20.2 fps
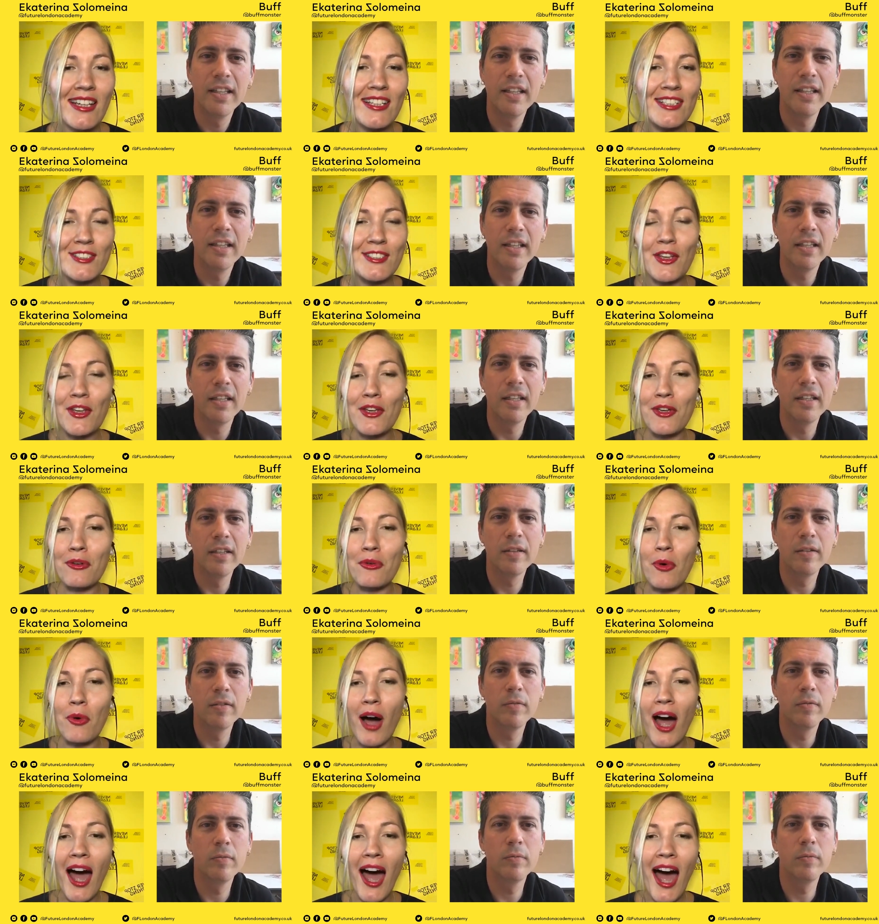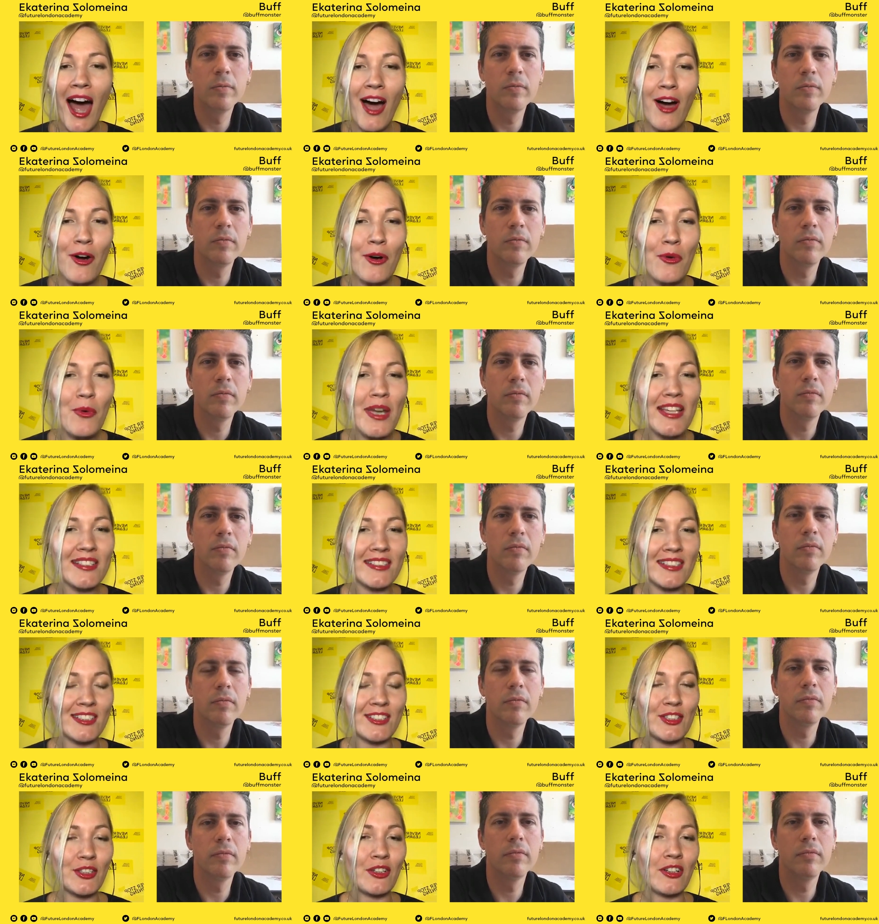Speaker 1: So how is
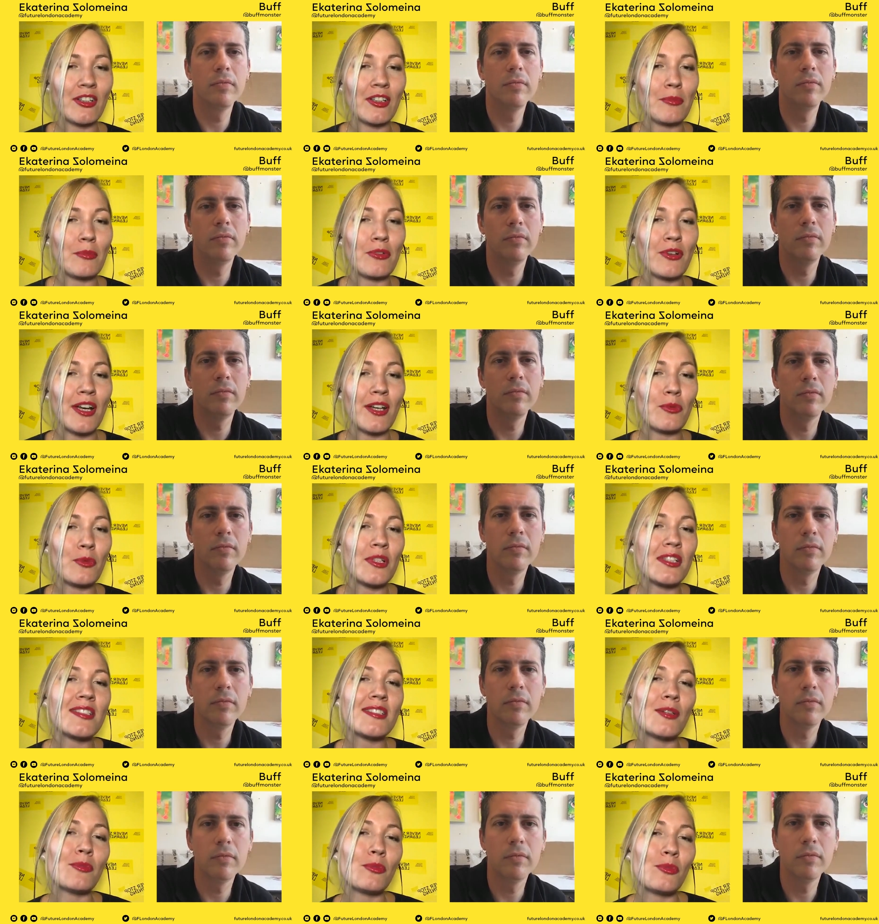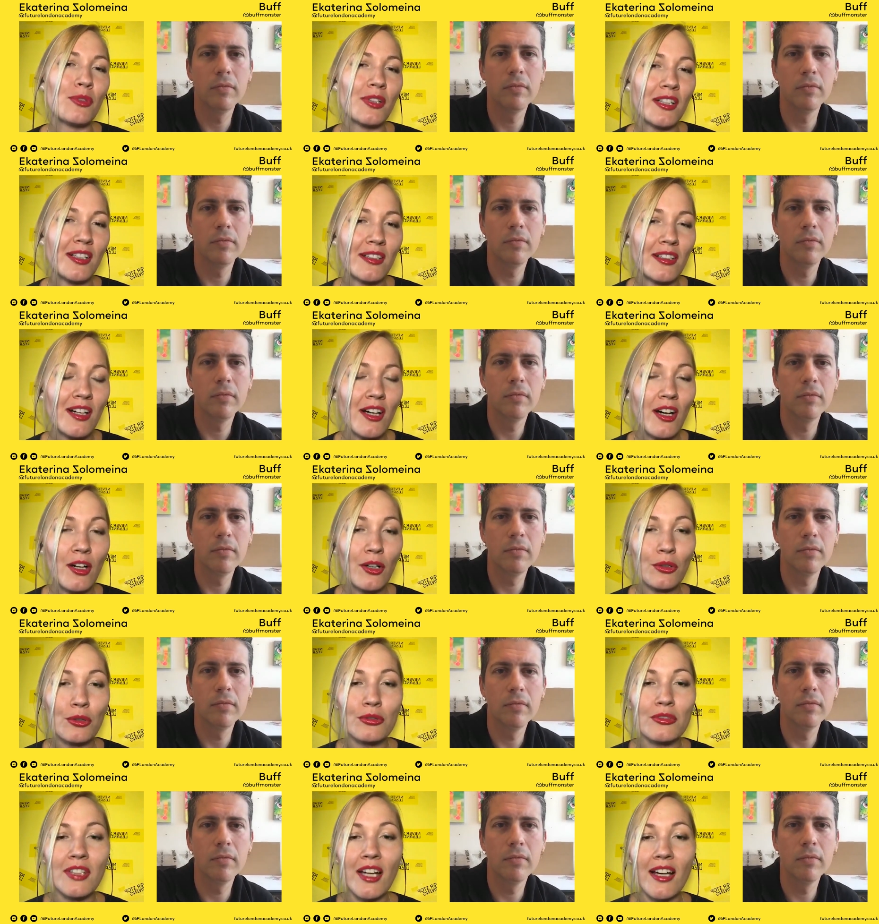it to collaborate with someone
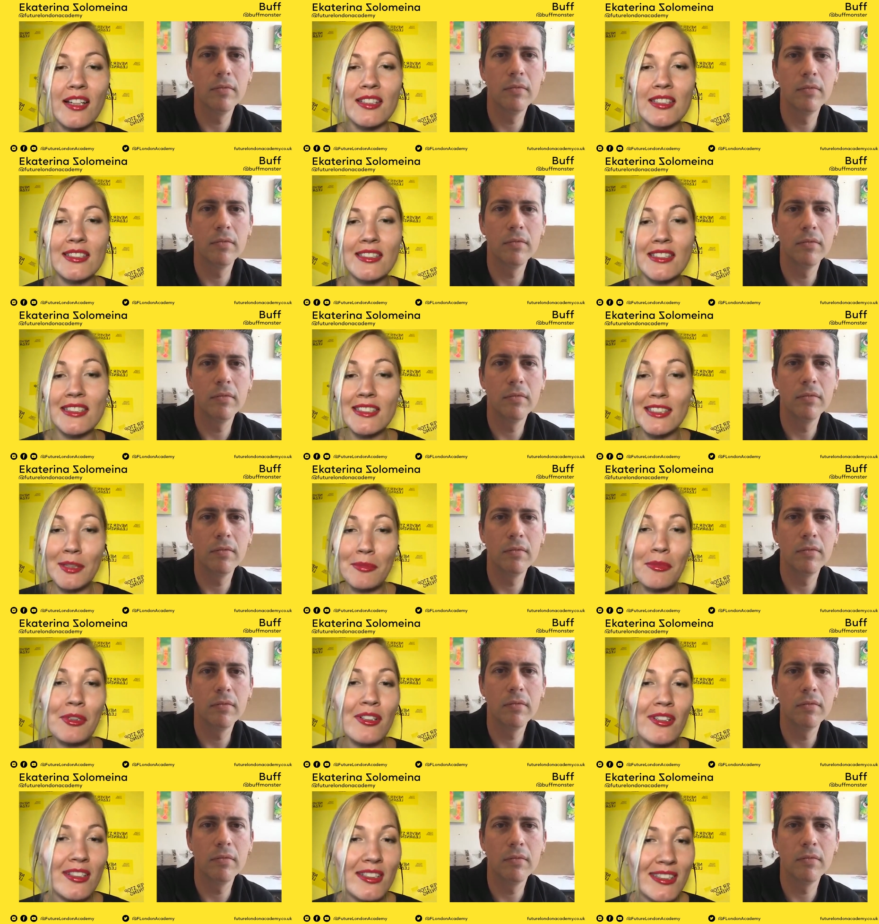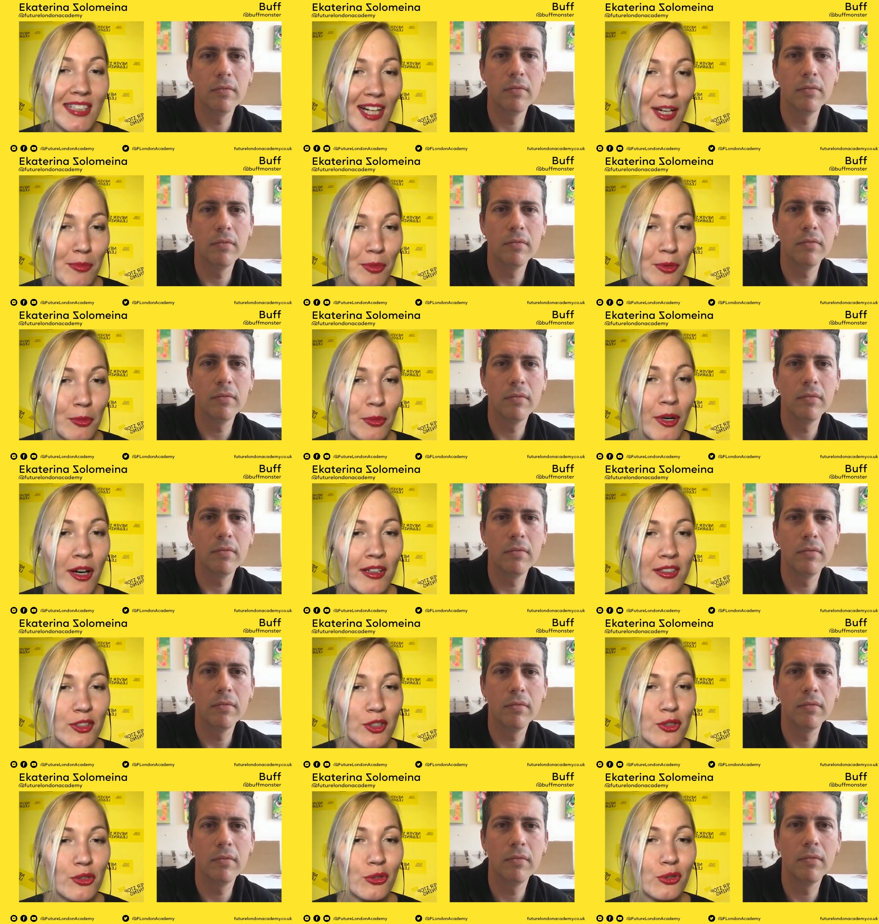who does similar type of work
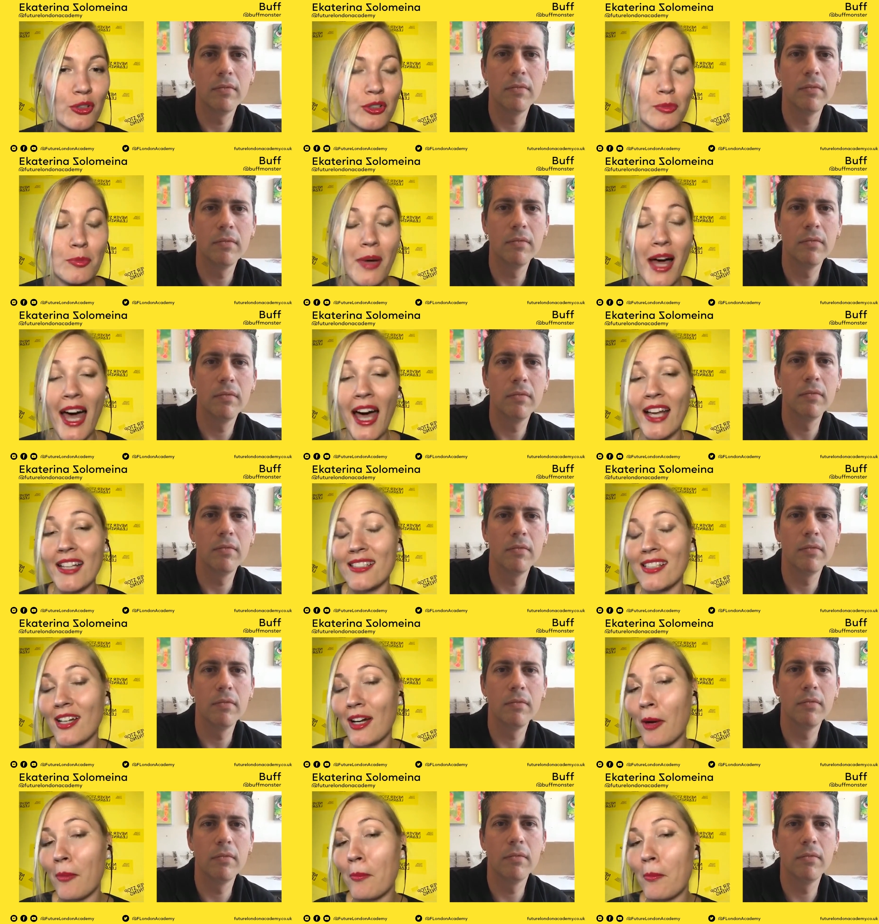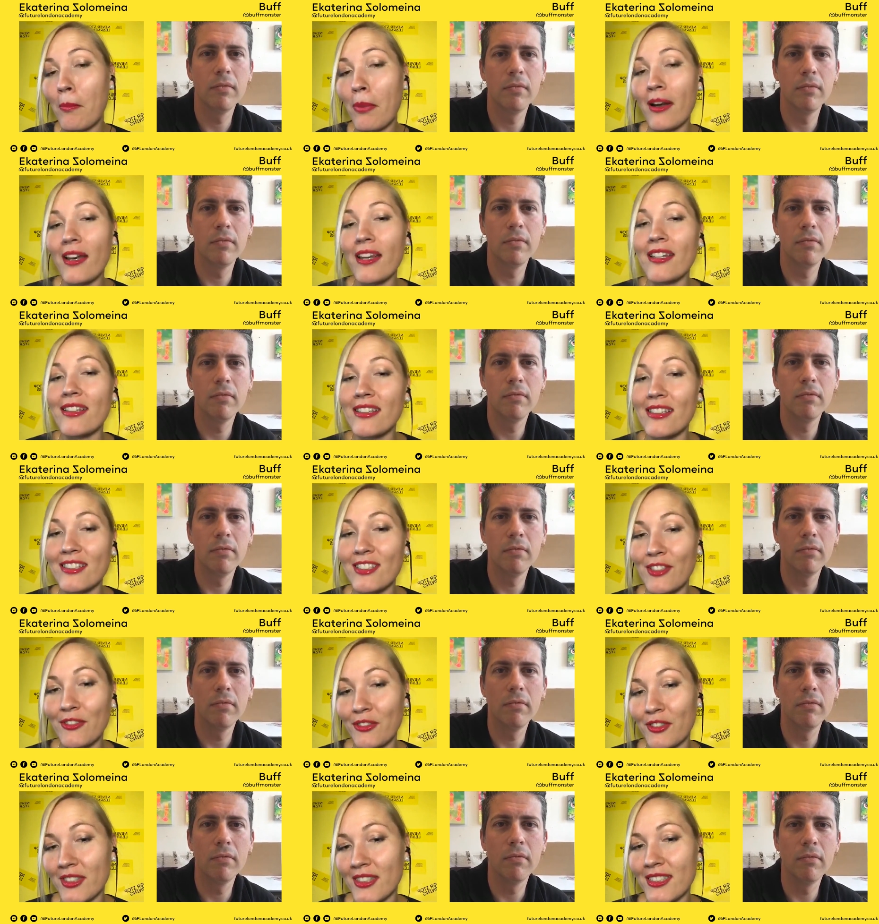to yours but has a completely
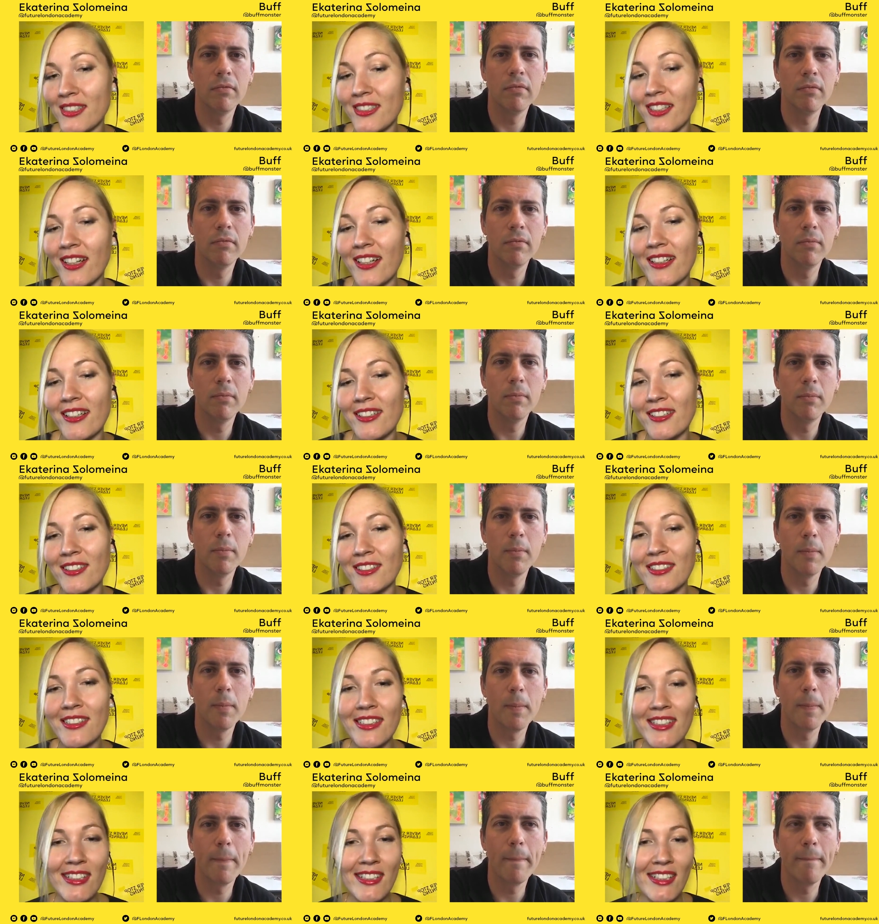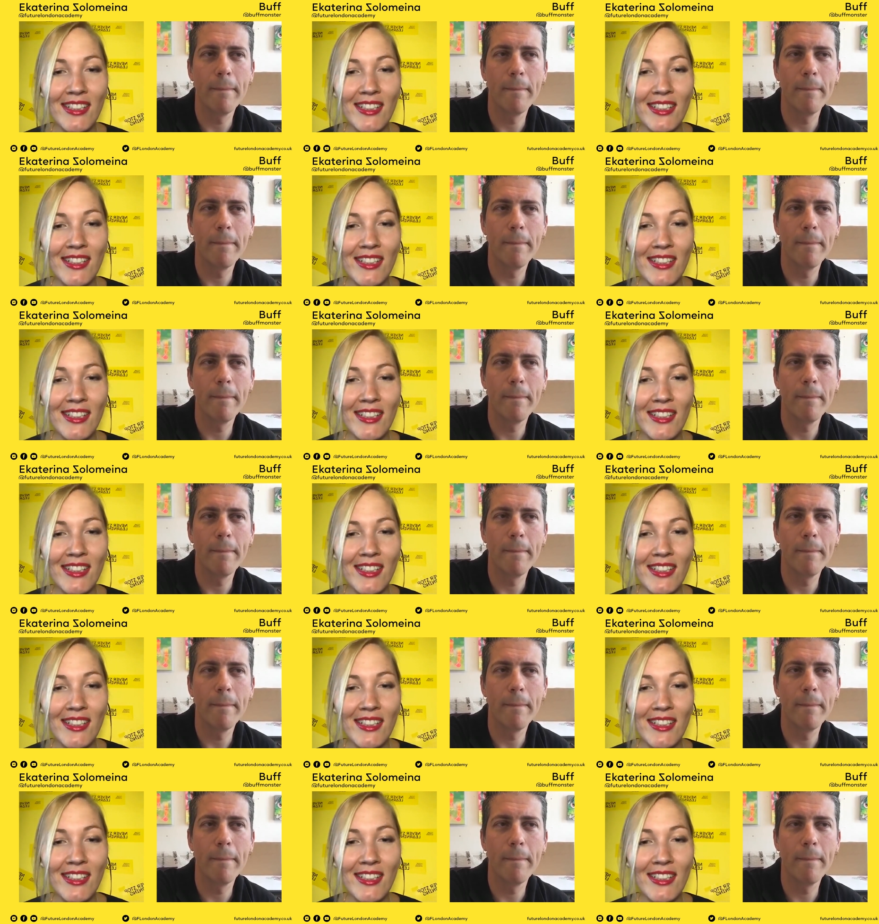different style?